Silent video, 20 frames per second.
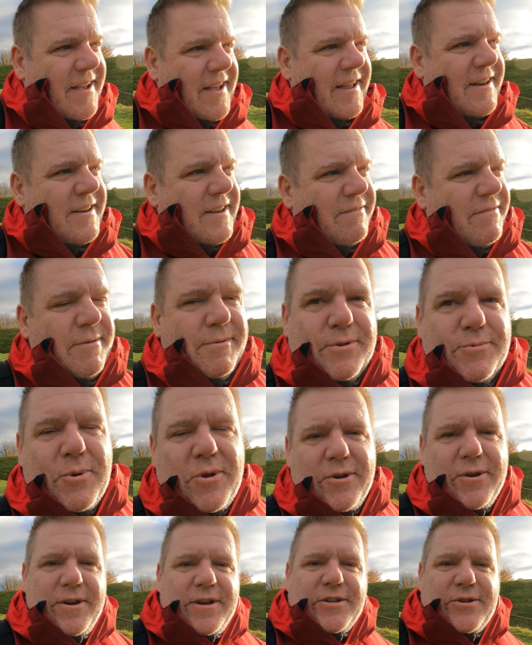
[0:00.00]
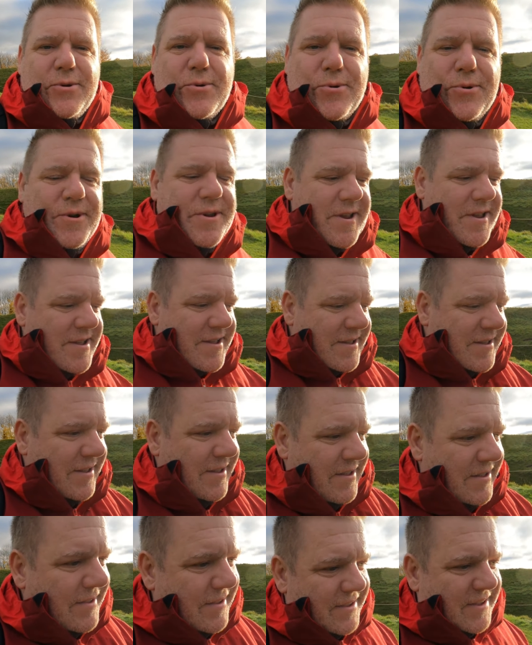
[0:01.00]
And if there was one on its own,
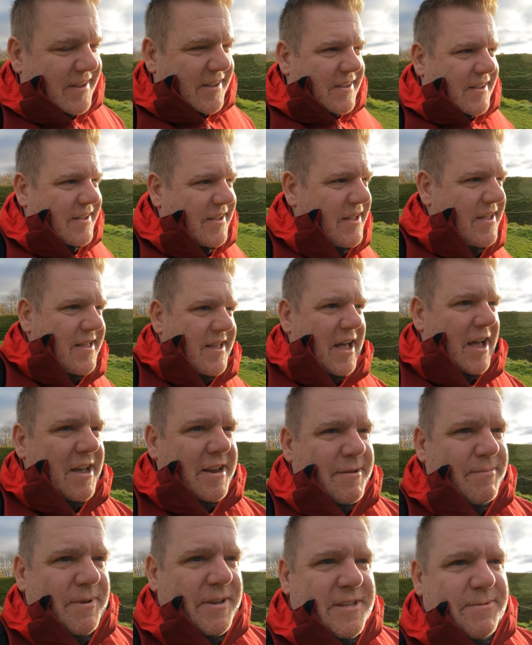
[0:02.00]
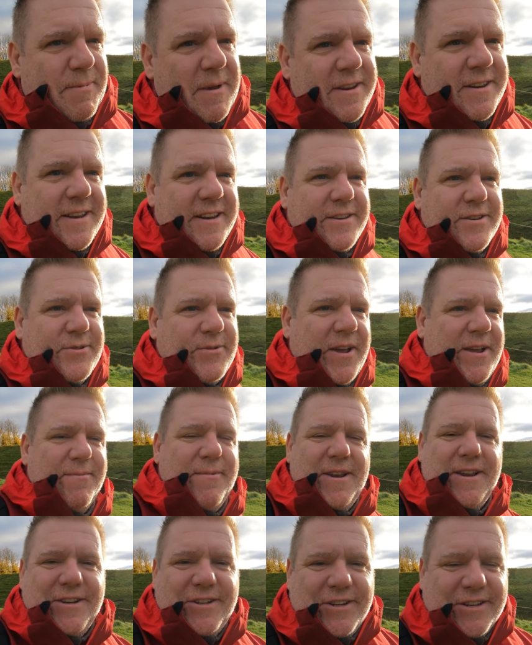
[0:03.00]
I'd have been spending 20
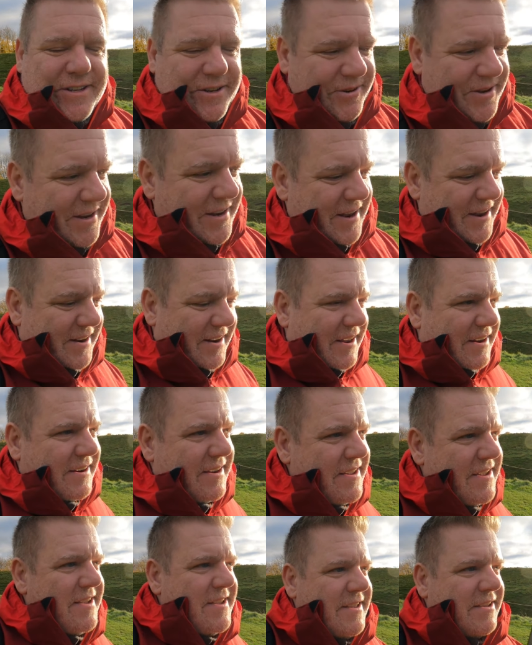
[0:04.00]
minutes just looking at it, and